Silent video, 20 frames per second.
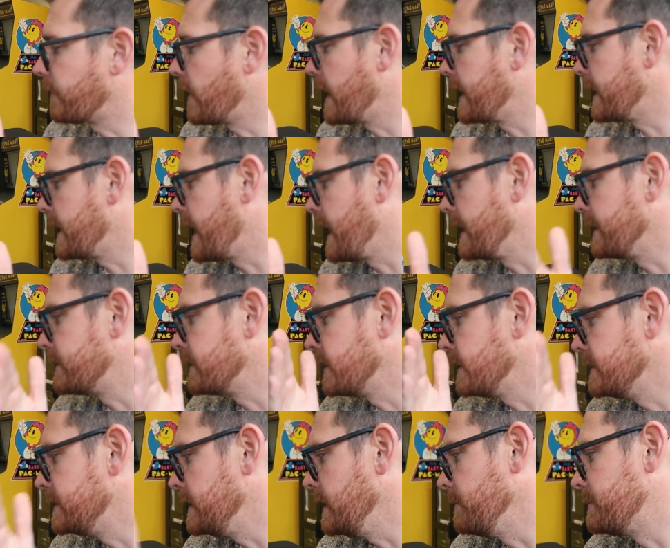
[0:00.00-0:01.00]
Friday night,
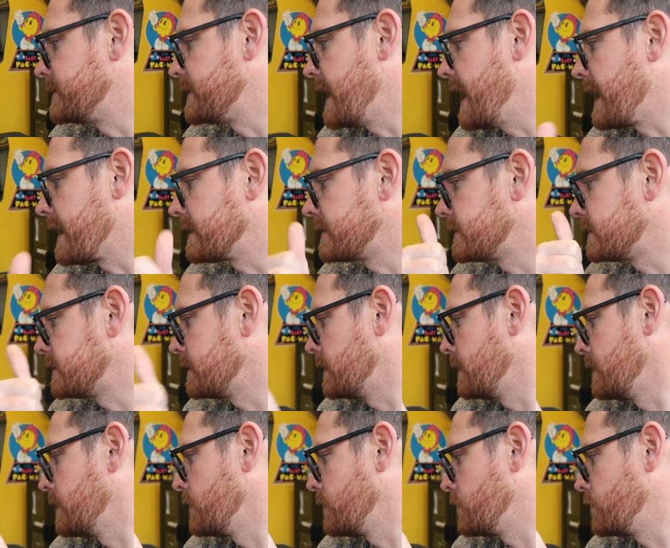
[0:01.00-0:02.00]
deep stacks
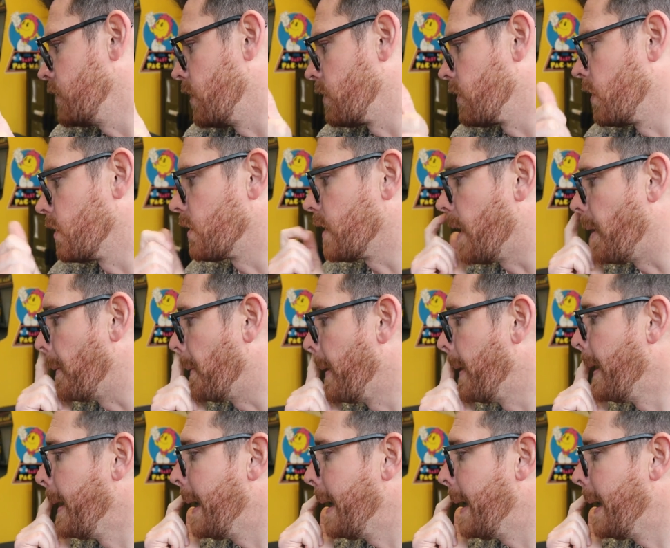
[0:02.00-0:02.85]
go, go, go.